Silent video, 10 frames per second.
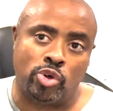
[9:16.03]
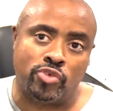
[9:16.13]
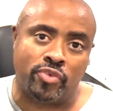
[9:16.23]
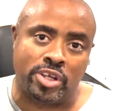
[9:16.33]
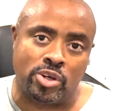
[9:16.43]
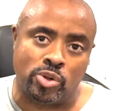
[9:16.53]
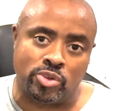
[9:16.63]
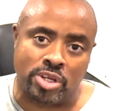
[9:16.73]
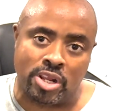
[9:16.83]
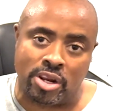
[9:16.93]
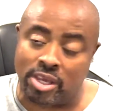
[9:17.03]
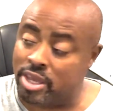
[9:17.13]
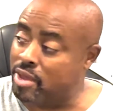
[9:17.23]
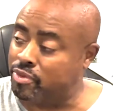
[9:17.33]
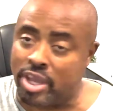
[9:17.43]
those videos. And
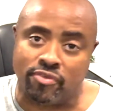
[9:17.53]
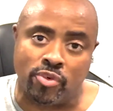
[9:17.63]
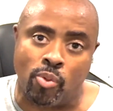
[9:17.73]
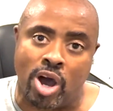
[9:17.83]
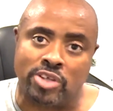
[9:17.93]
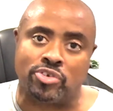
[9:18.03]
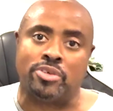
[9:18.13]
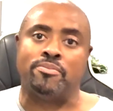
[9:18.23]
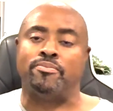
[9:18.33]
again, thanks for watching.